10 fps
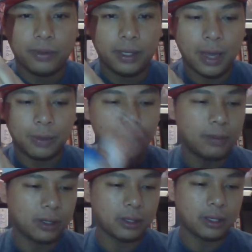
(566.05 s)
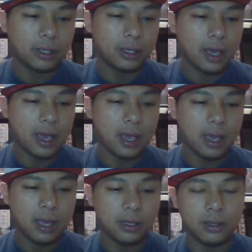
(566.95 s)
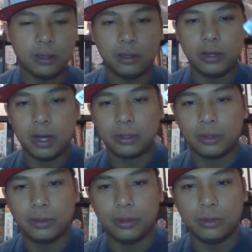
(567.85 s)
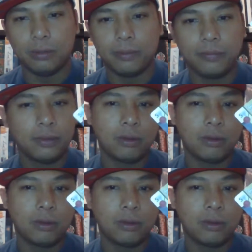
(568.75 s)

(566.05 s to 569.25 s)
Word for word: Captain America and Doctor Doom.